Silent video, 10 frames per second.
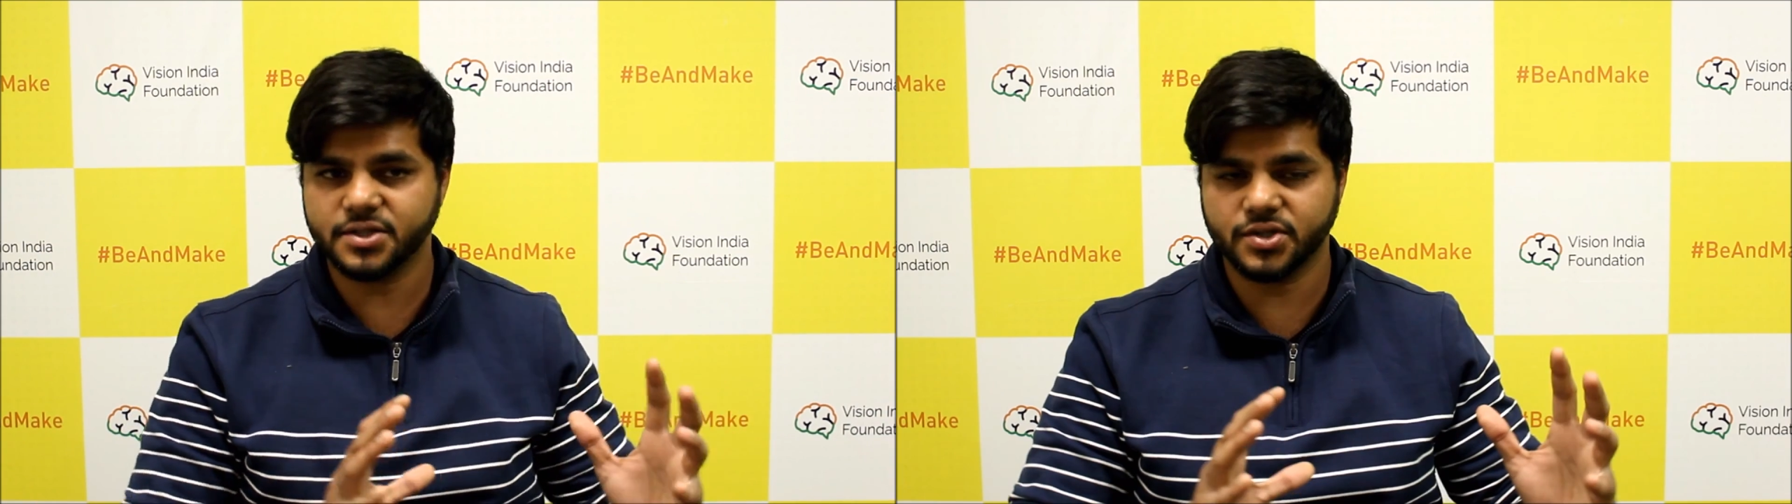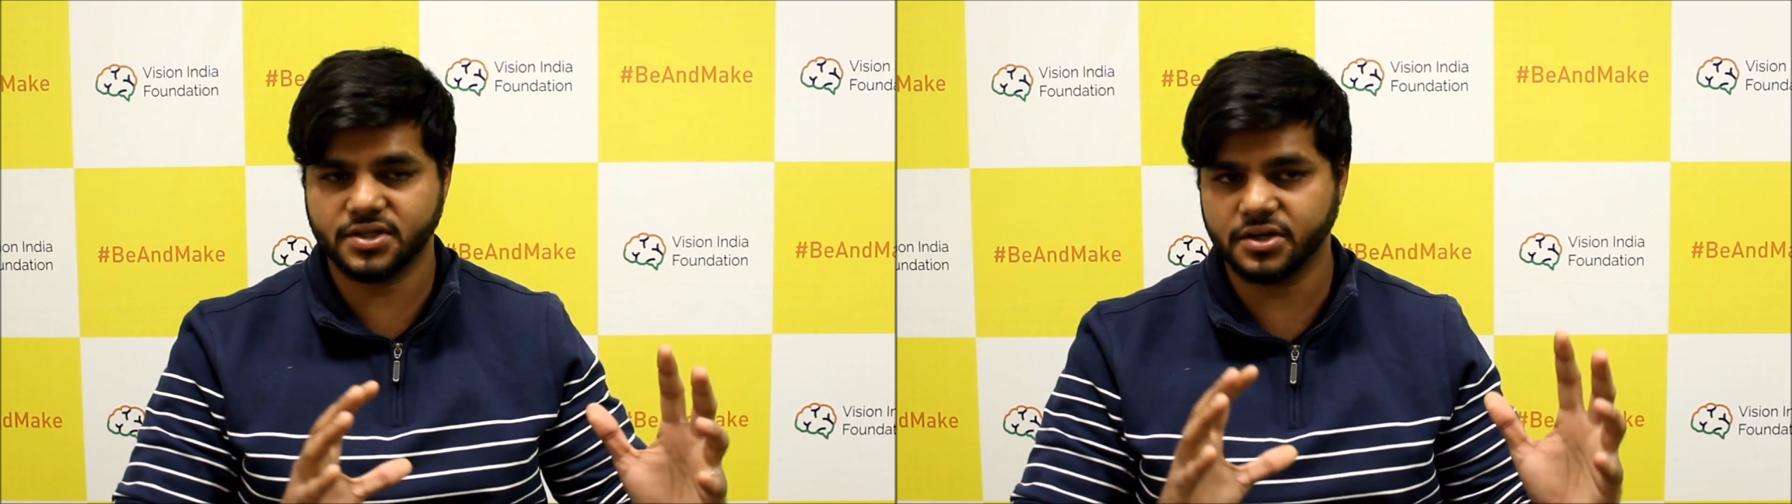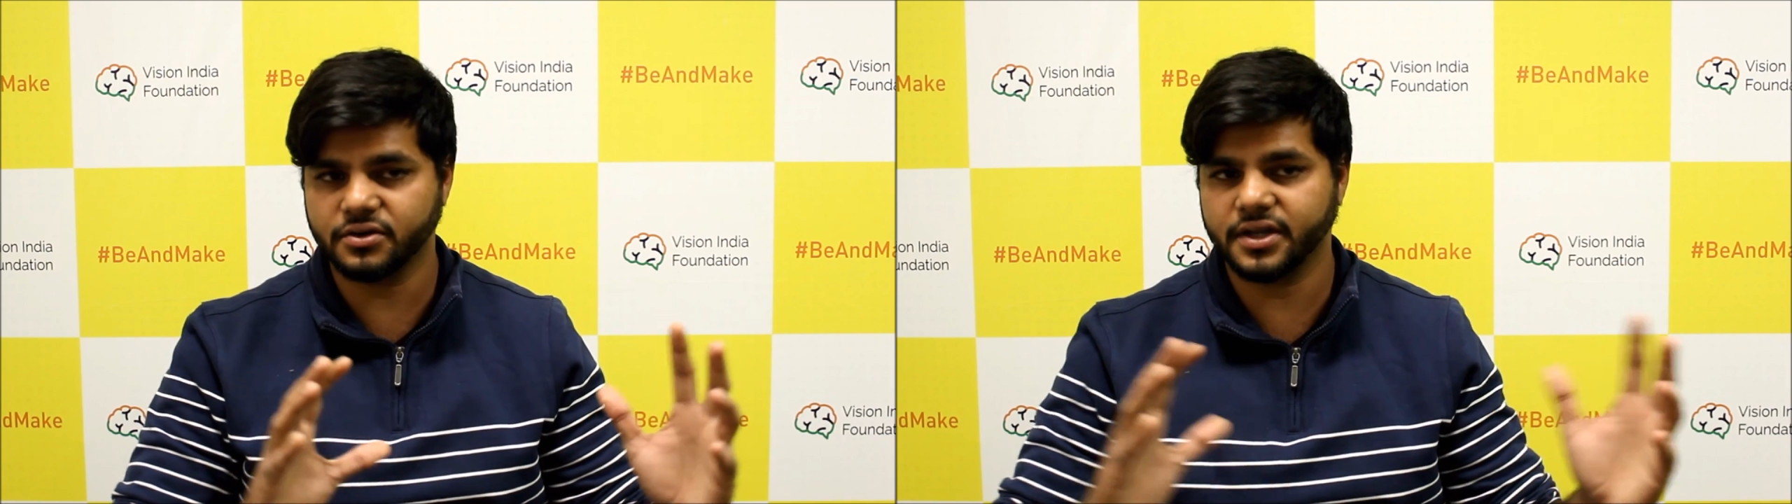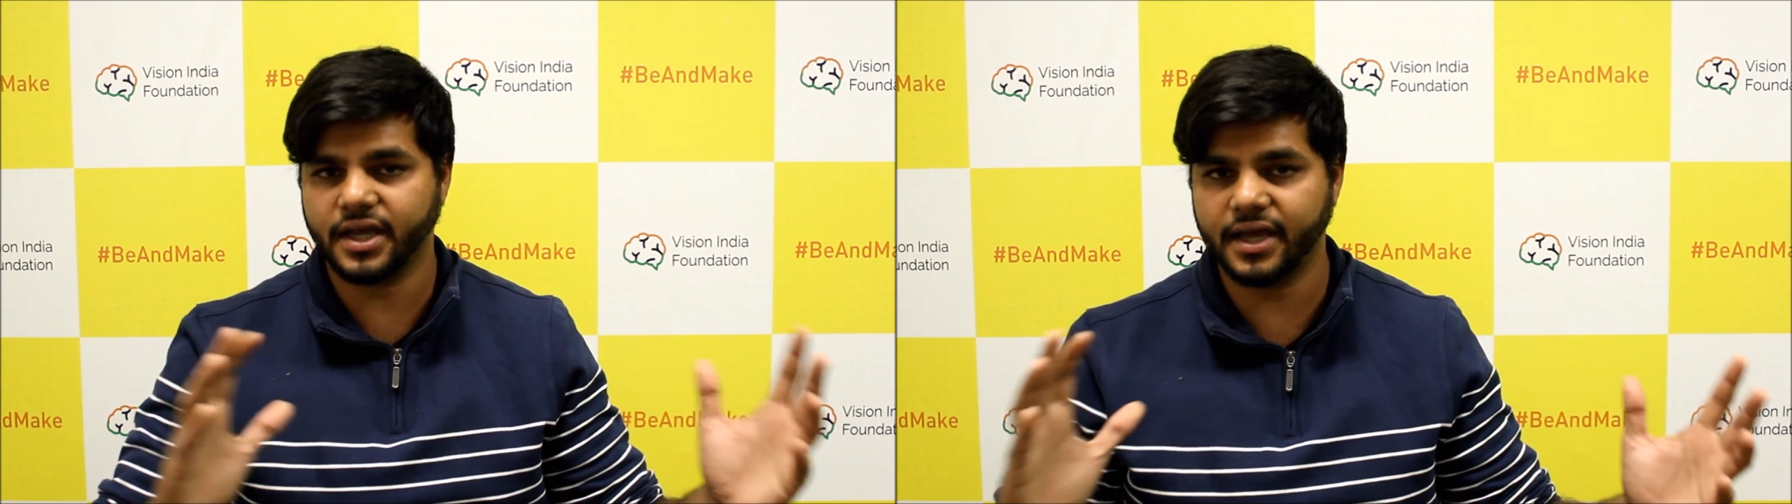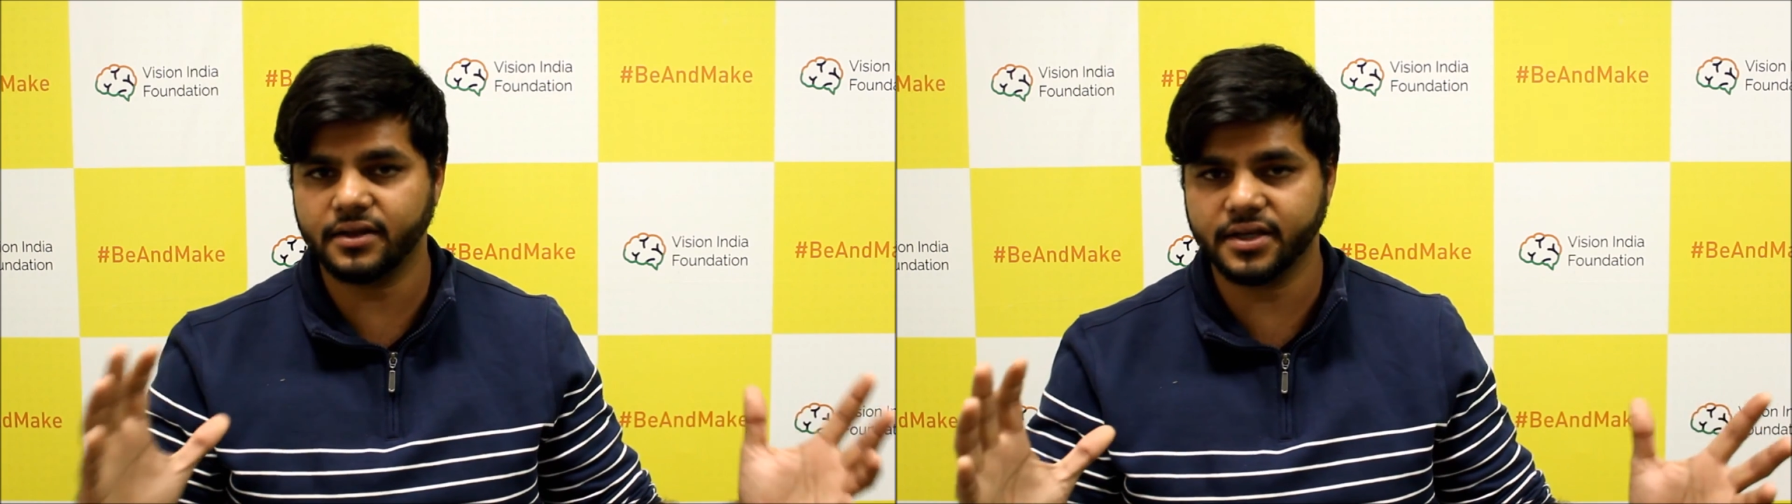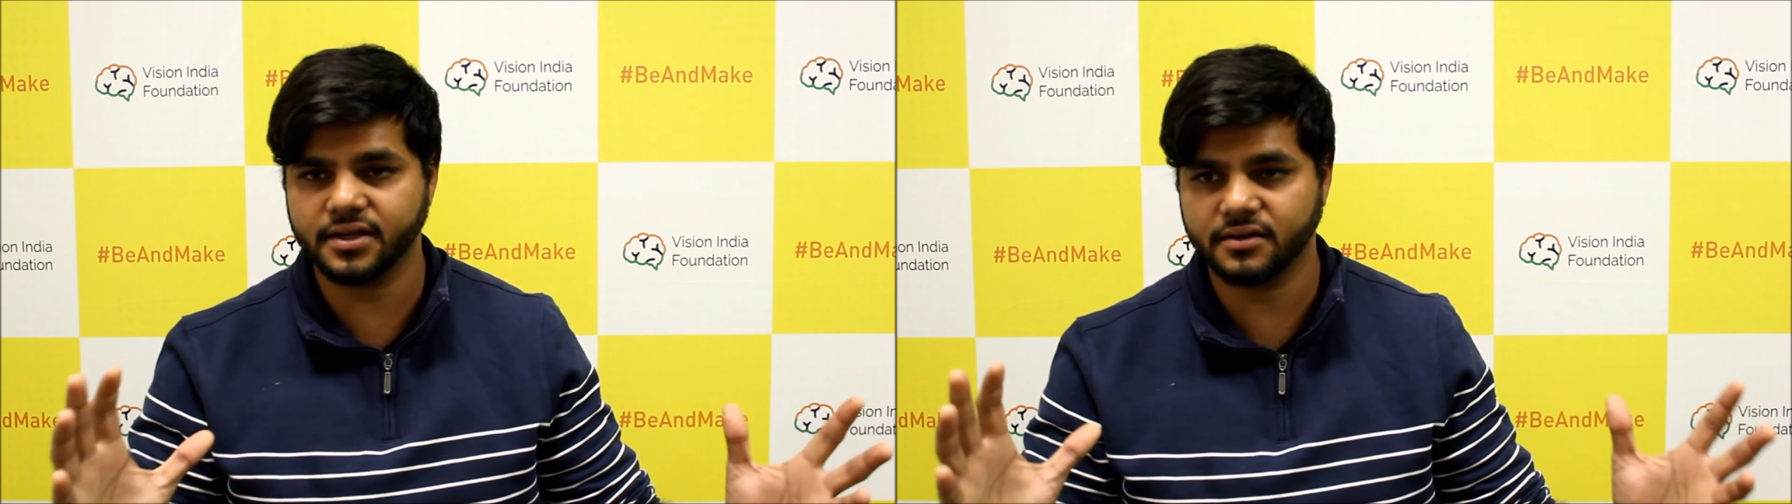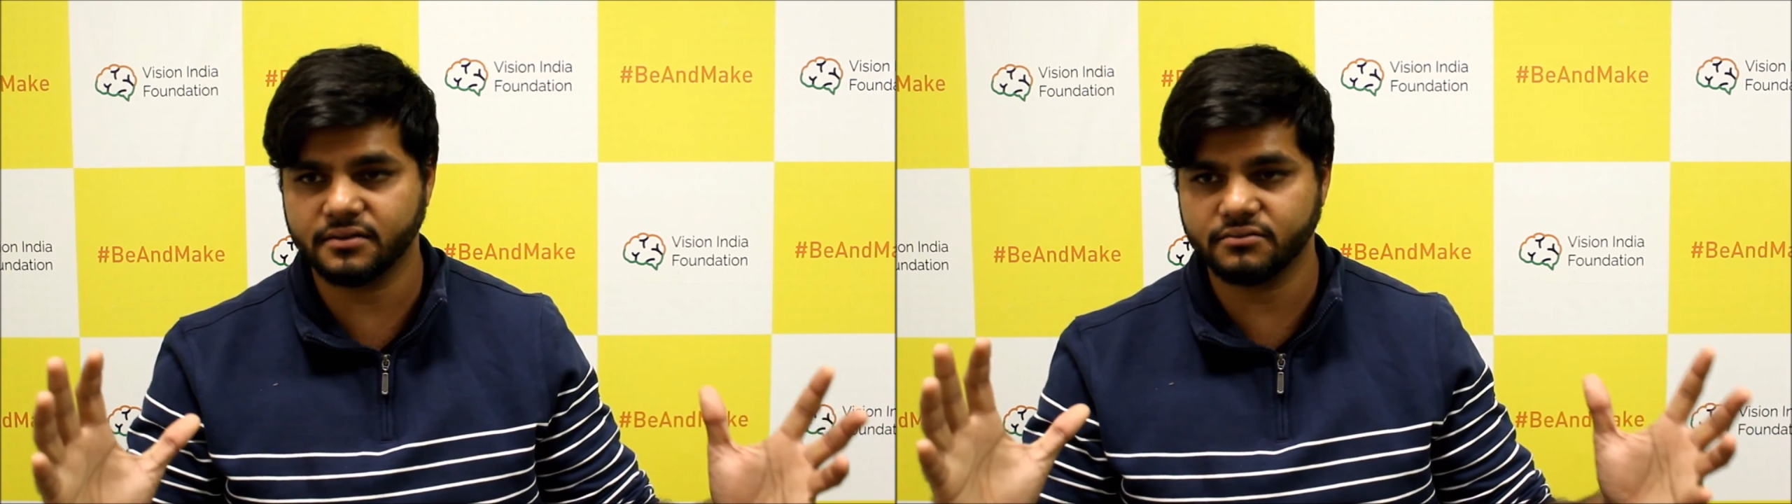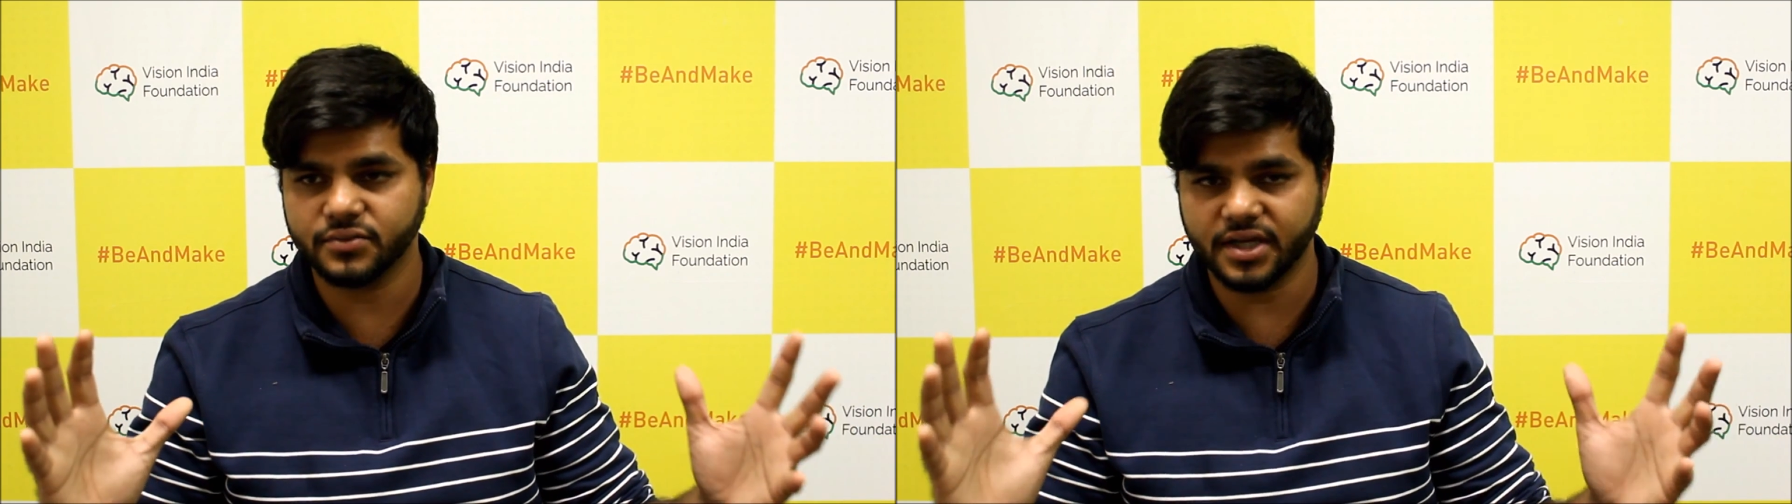this was a totally alien